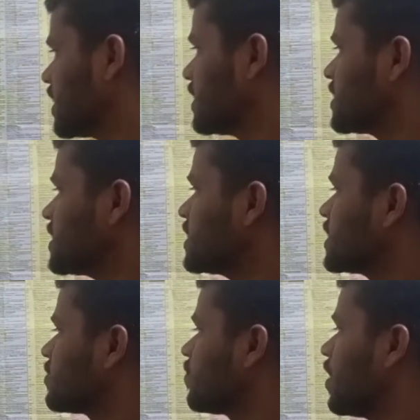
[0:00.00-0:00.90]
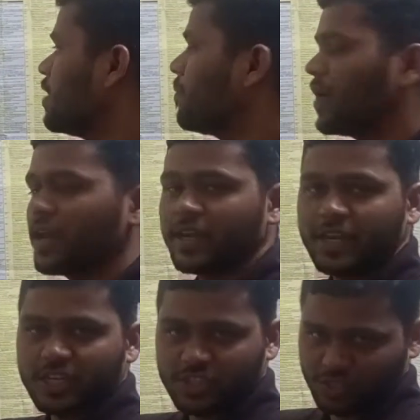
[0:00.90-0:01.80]
Is it qualifying in
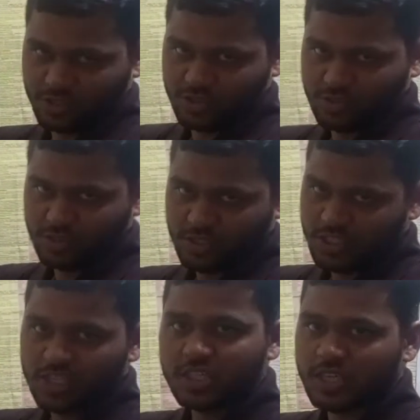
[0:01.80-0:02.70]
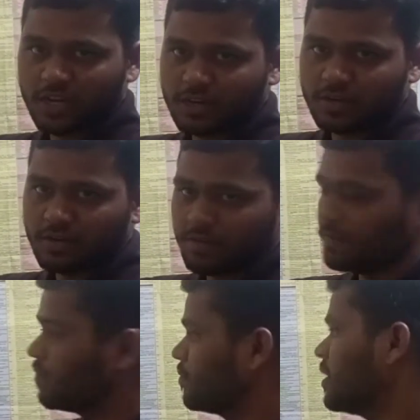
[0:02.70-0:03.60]
nature? CSAT.
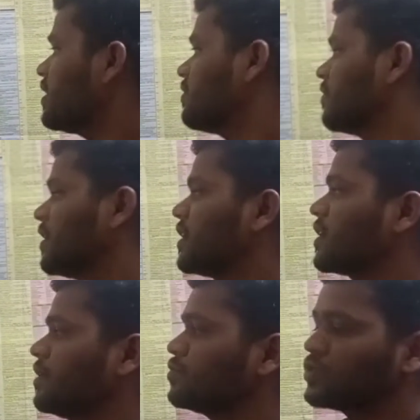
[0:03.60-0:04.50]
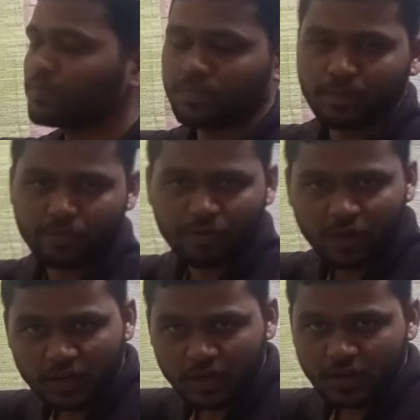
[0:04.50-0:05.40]
But when it comes to paper
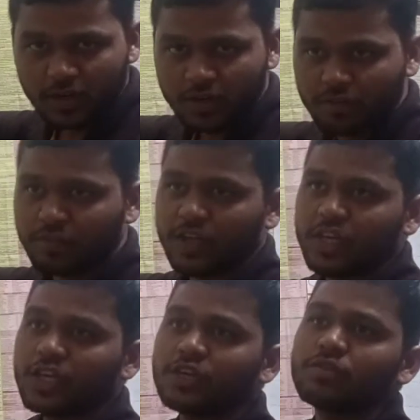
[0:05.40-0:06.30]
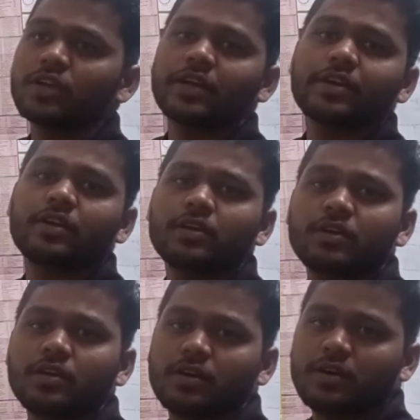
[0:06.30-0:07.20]
1, we need to get
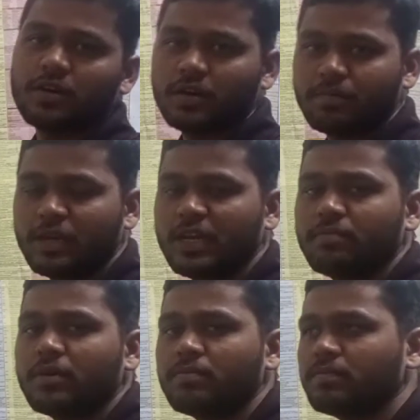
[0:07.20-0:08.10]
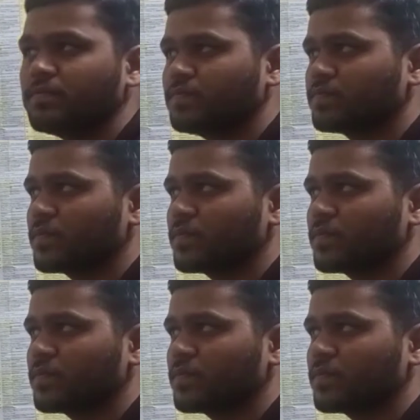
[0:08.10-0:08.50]
minimum